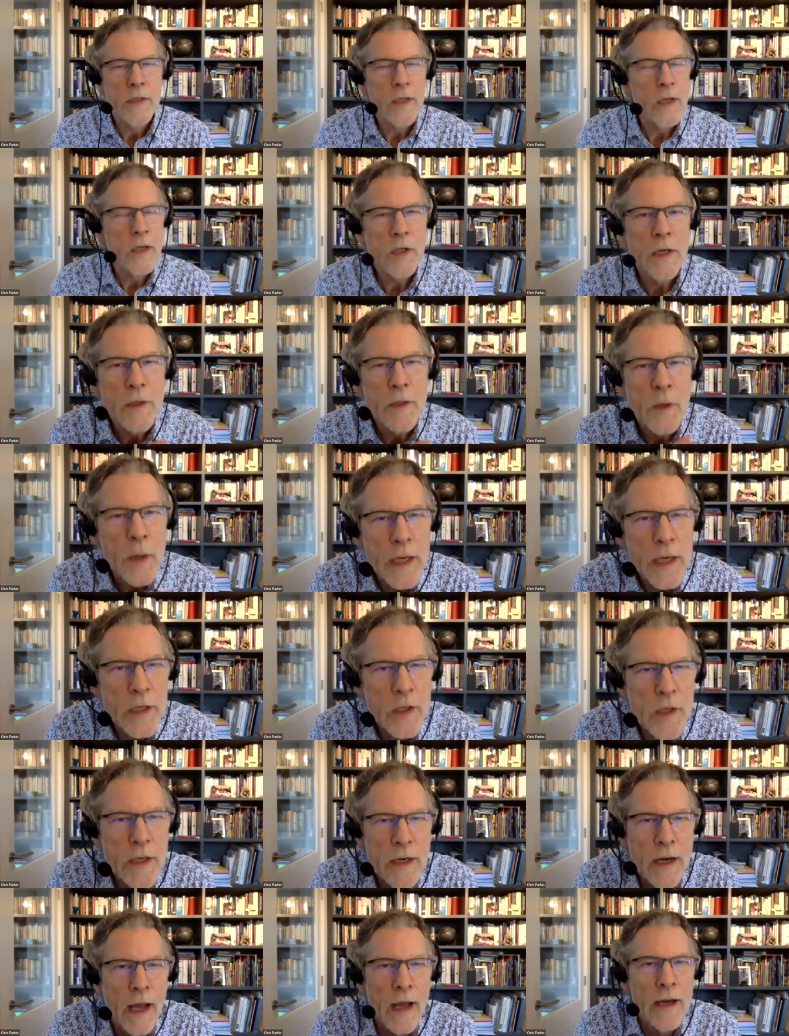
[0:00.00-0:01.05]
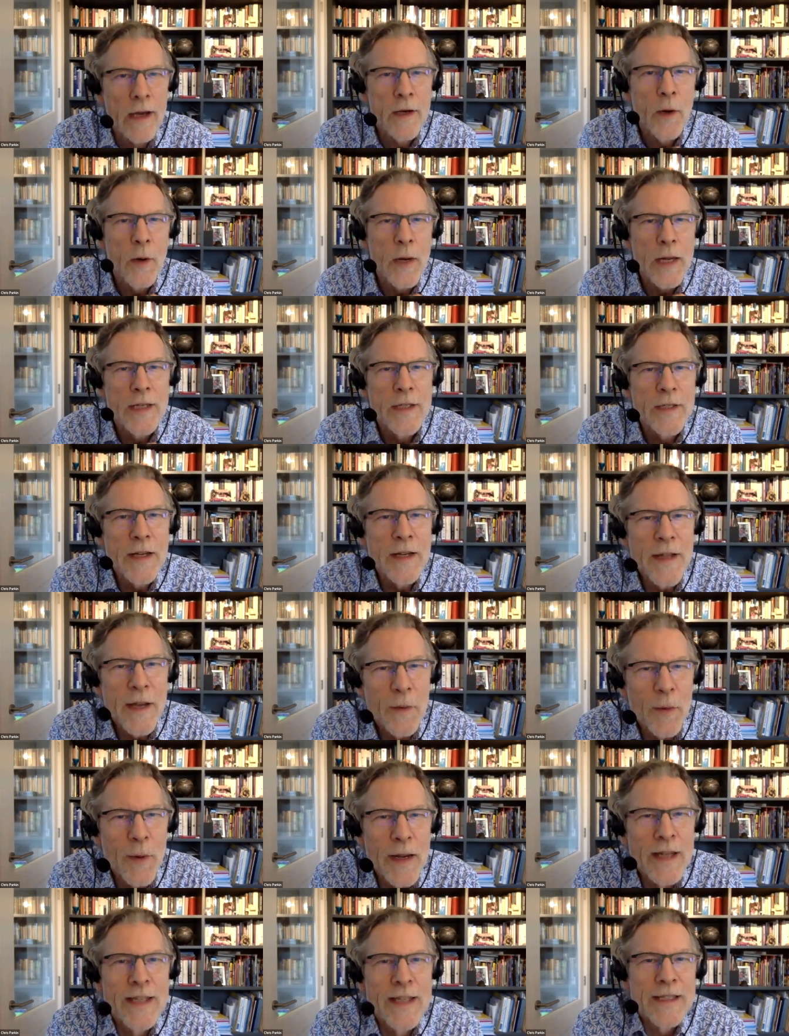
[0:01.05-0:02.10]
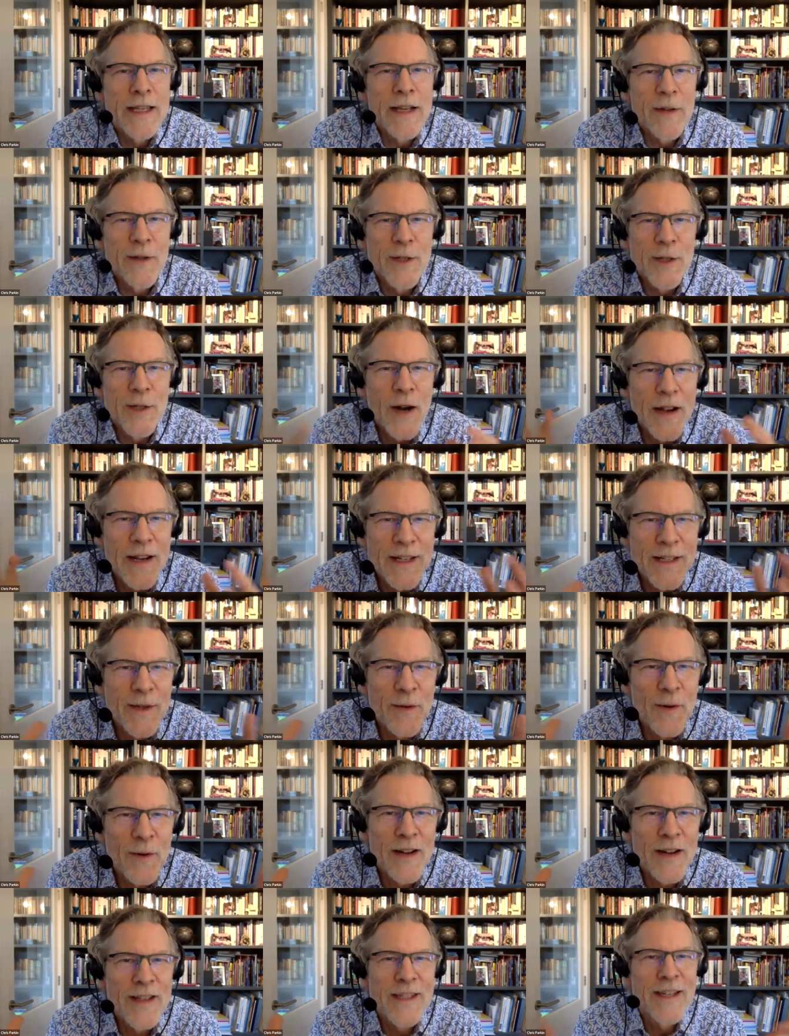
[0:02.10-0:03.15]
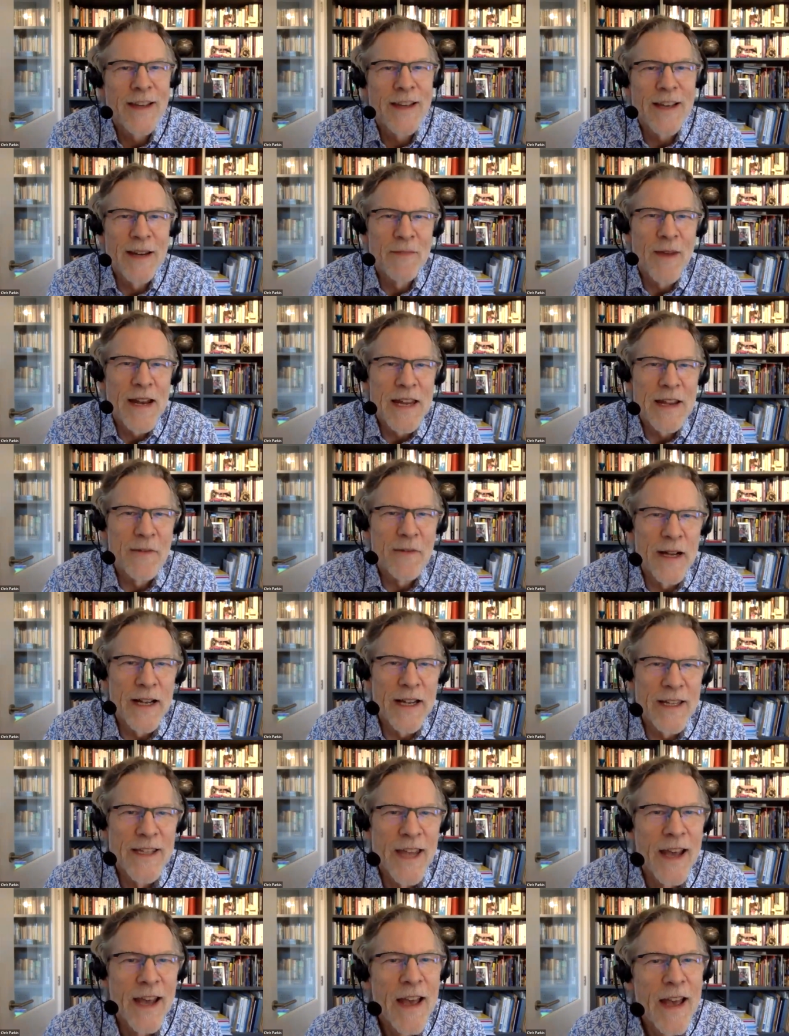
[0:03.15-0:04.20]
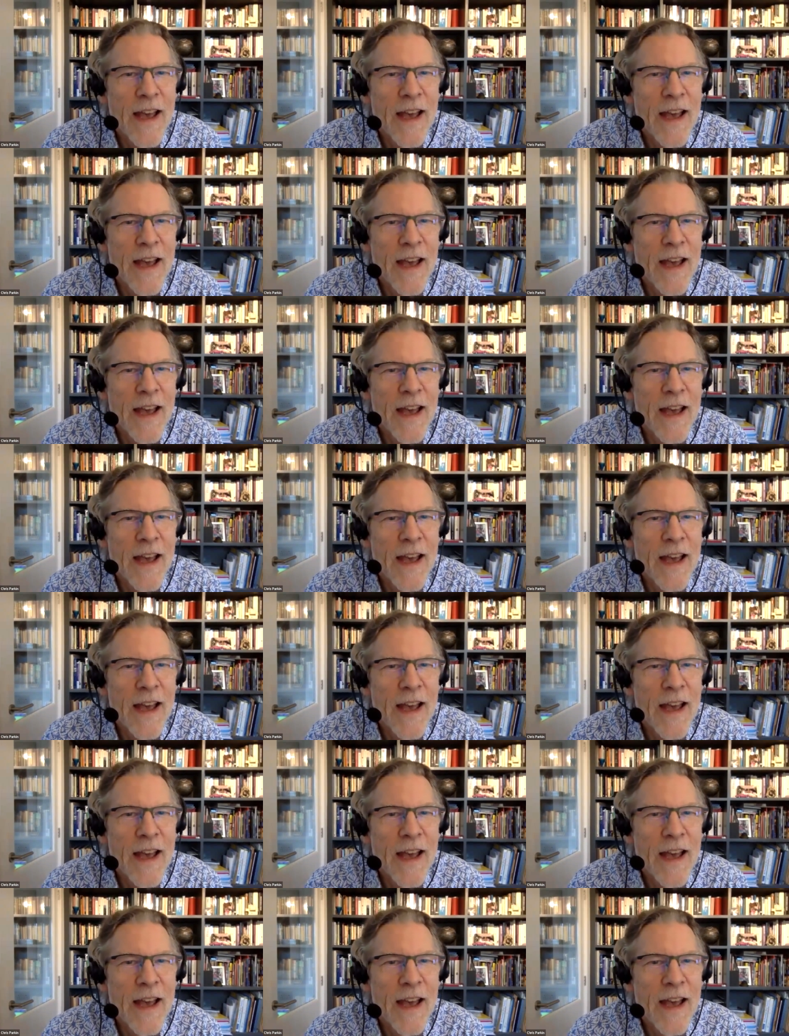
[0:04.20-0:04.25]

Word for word: such a good question and a question that we're still trying to answer in many ways